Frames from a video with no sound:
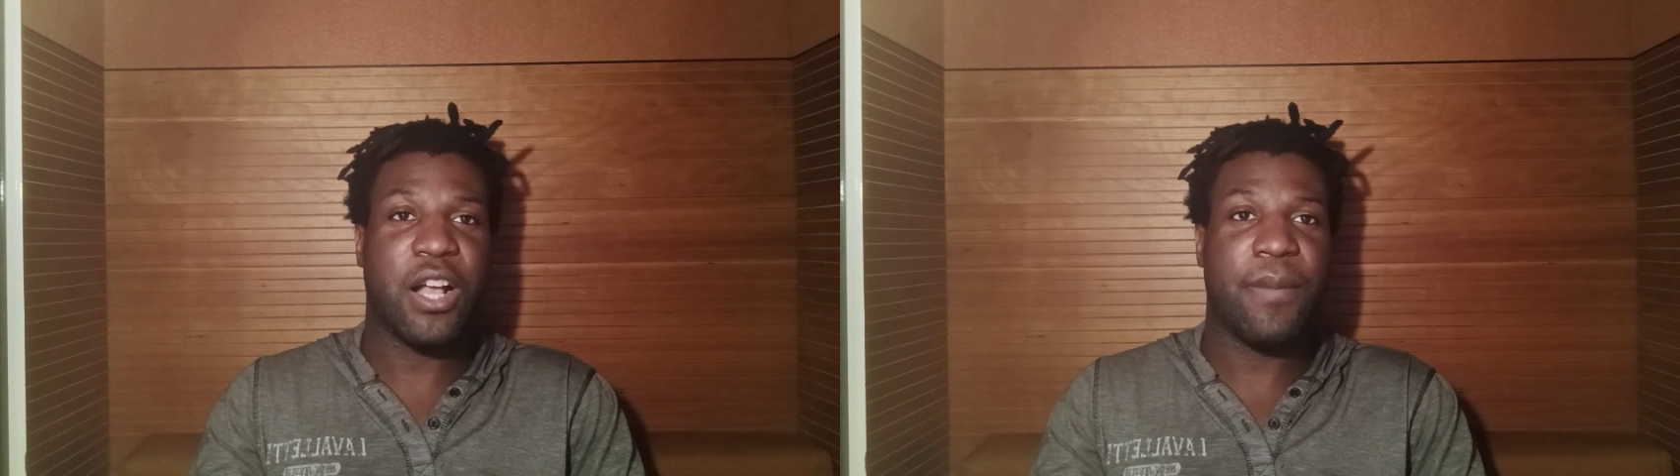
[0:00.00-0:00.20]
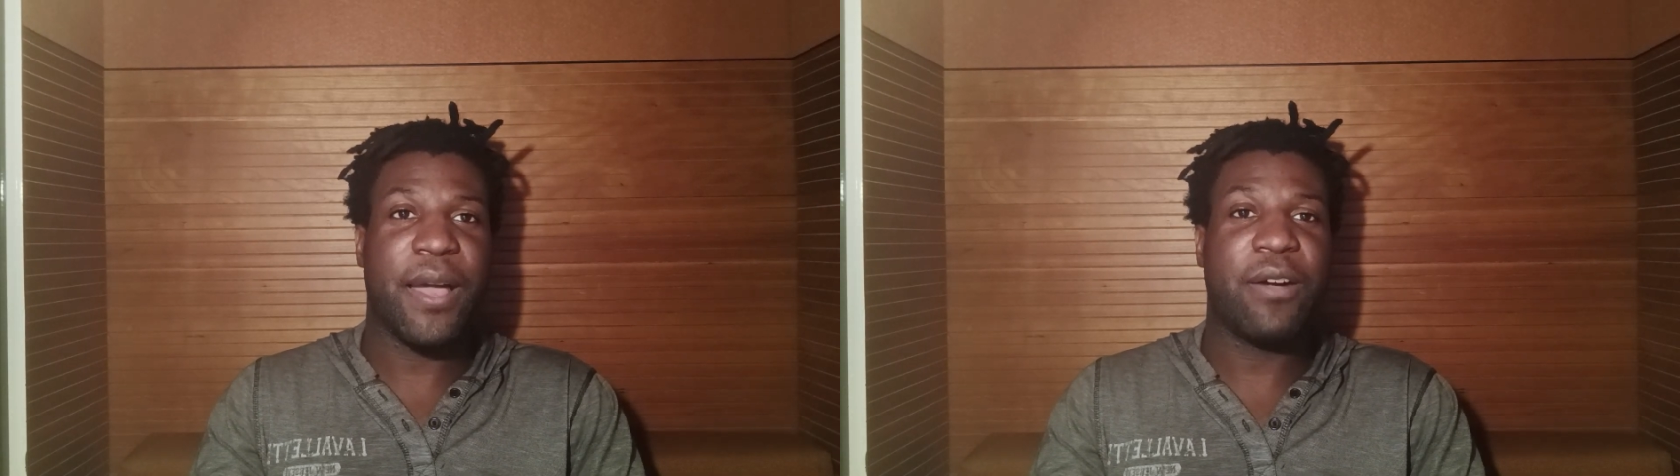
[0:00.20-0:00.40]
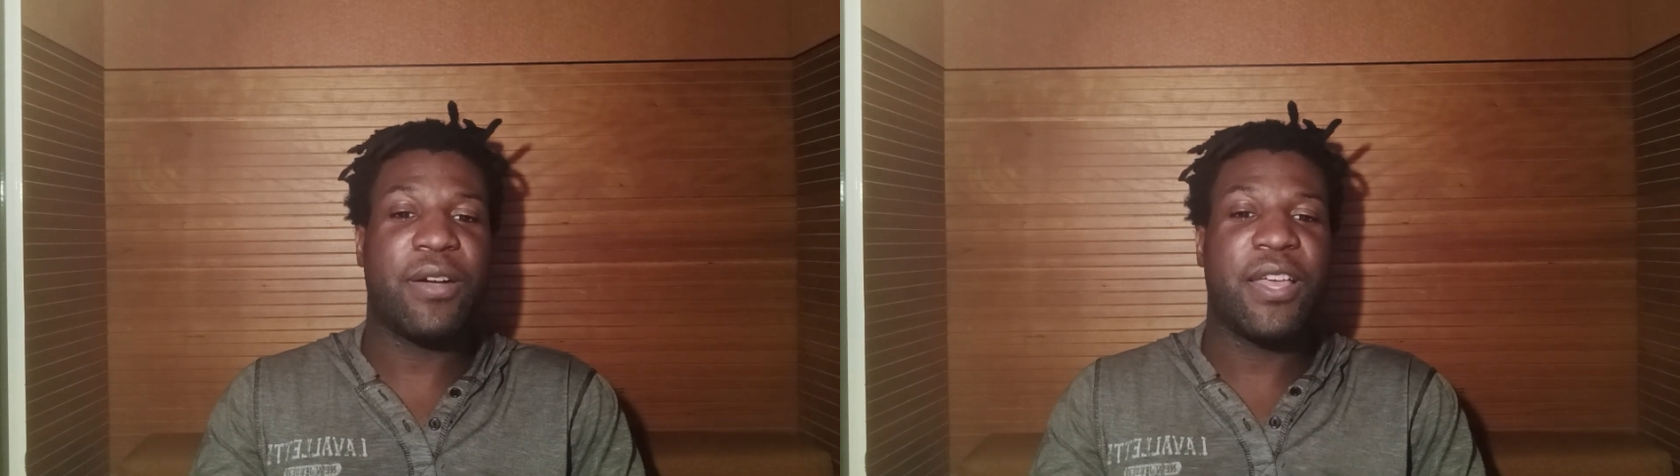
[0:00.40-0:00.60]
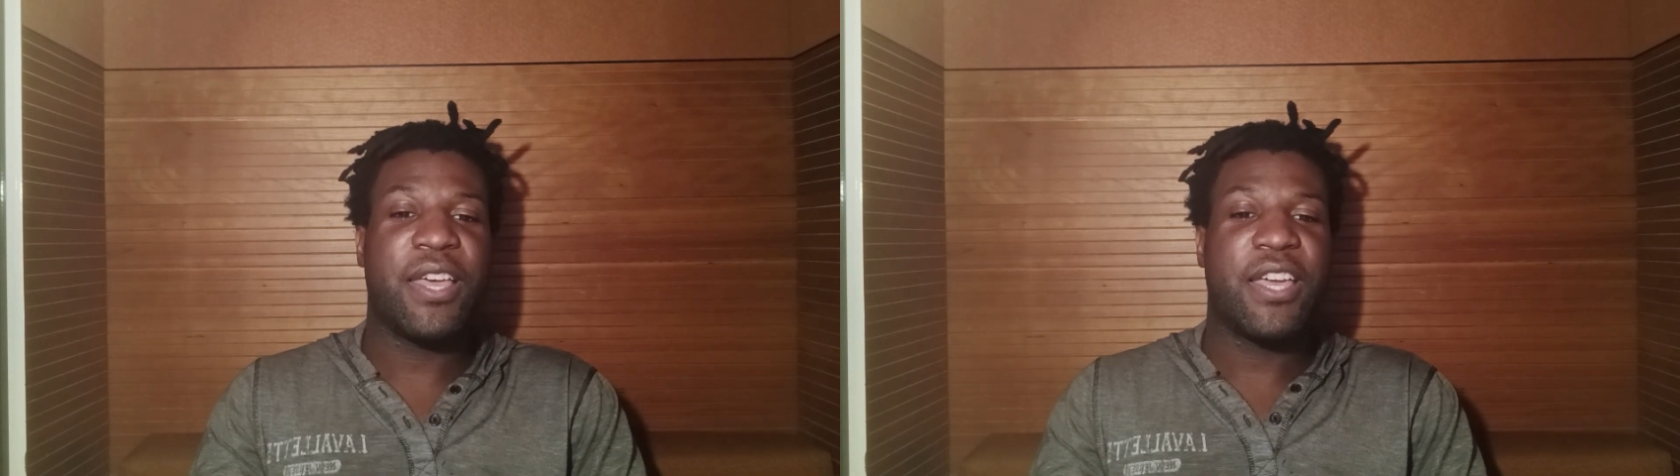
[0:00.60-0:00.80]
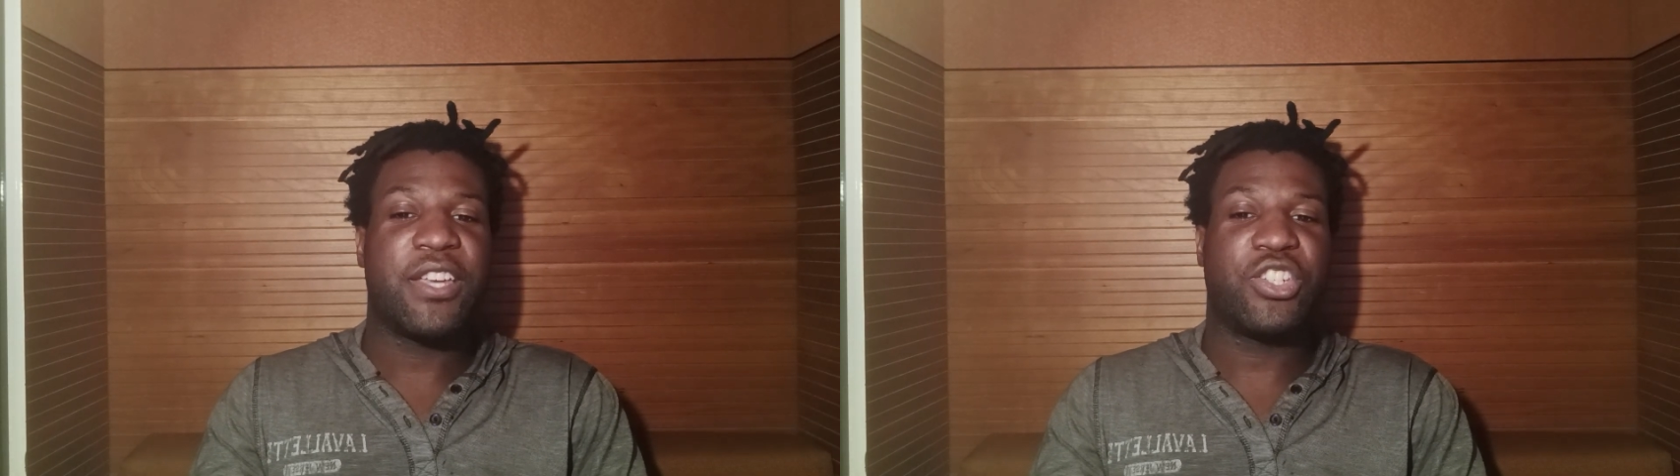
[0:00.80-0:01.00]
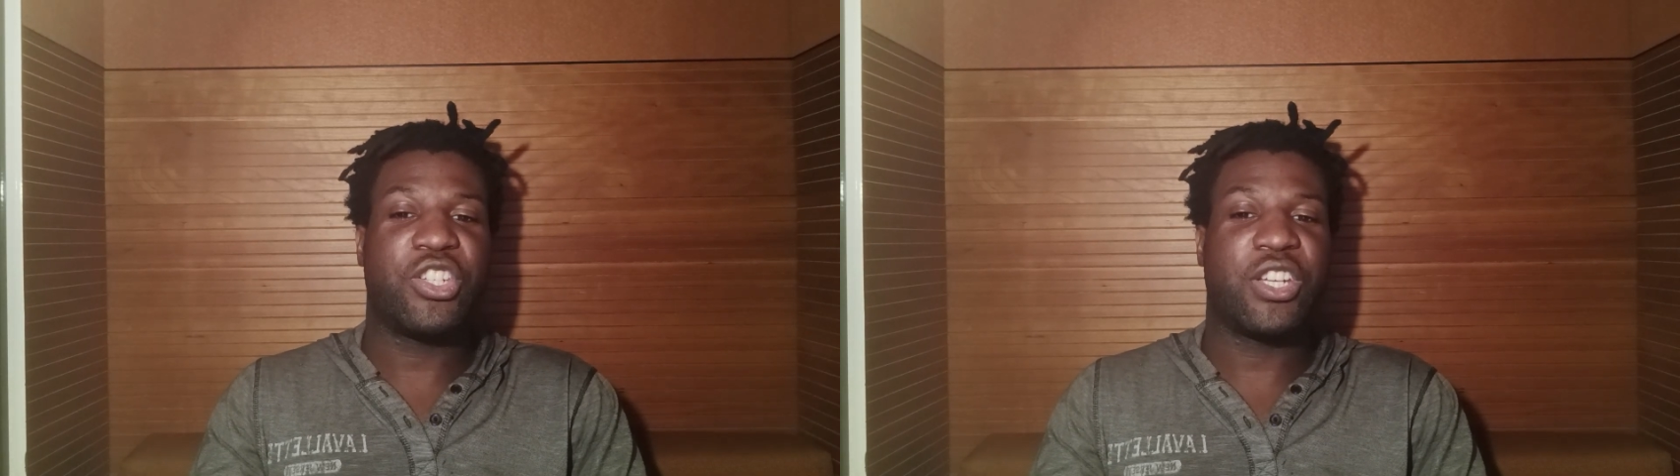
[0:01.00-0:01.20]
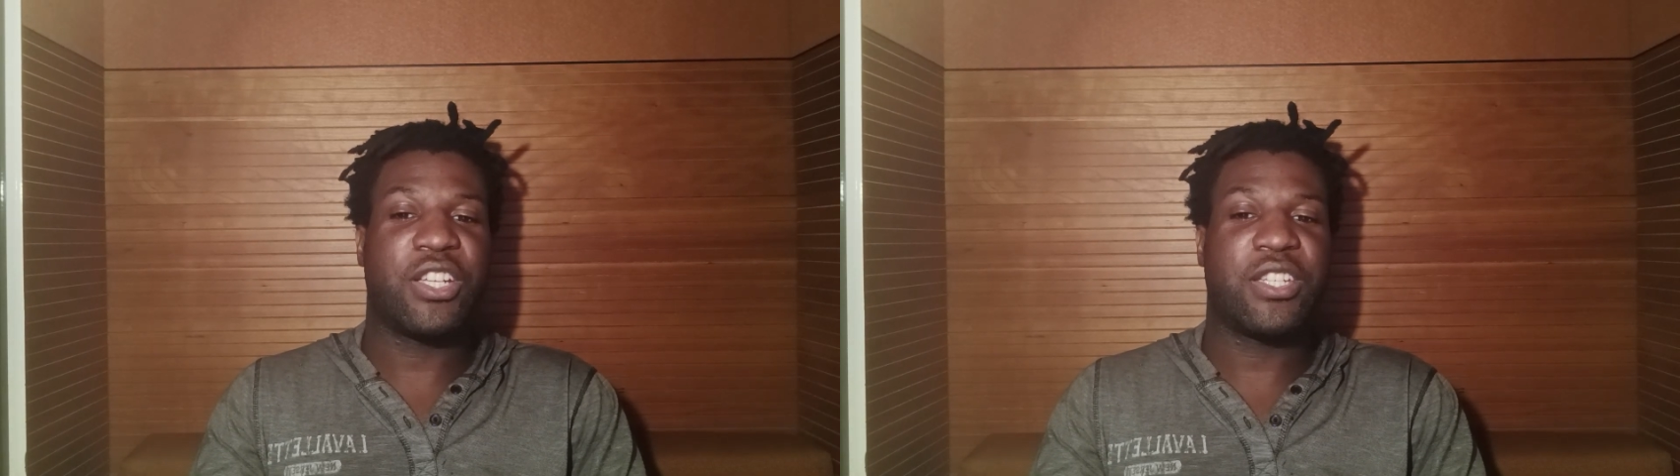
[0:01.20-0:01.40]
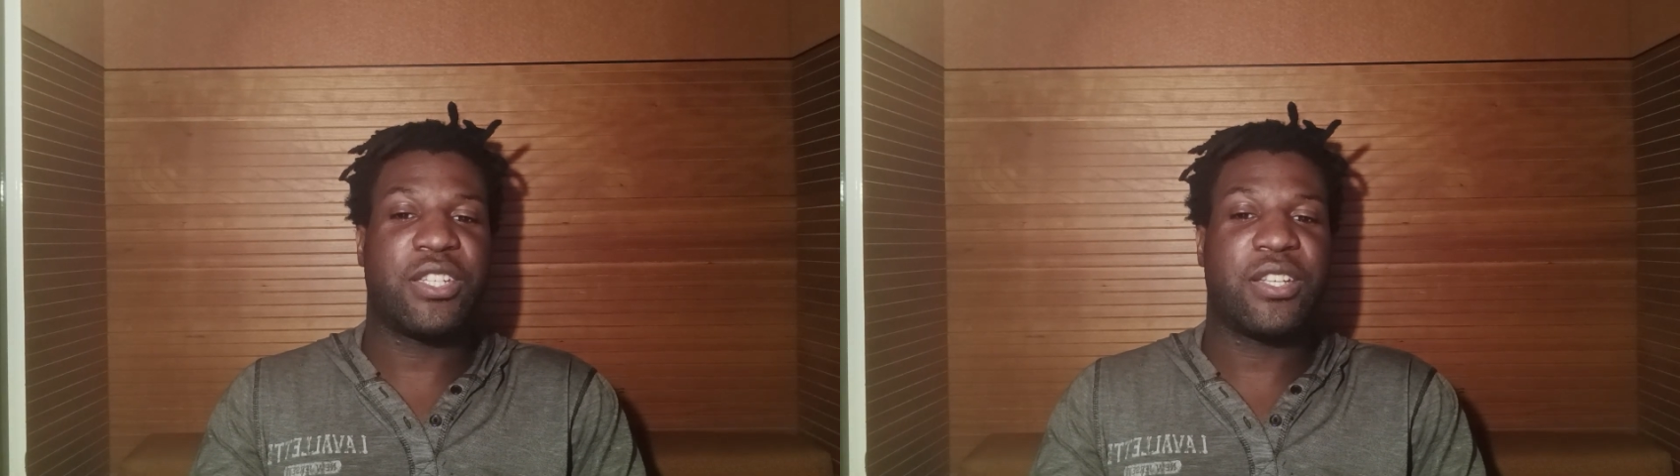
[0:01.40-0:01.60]
about is
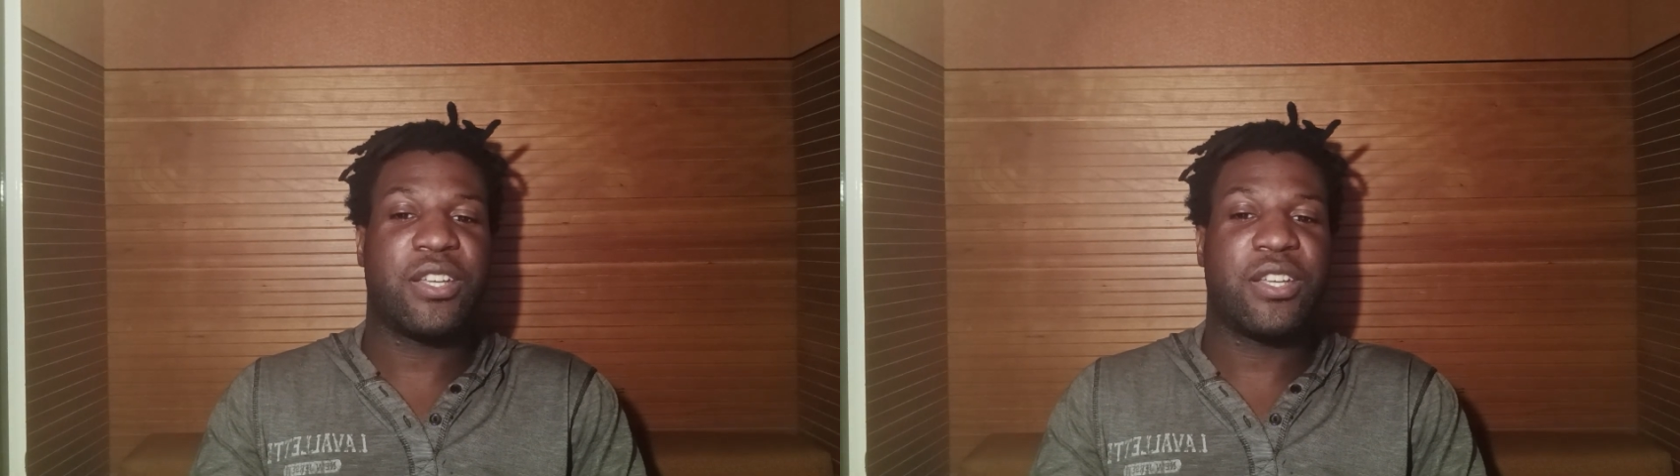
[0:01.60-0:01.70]
just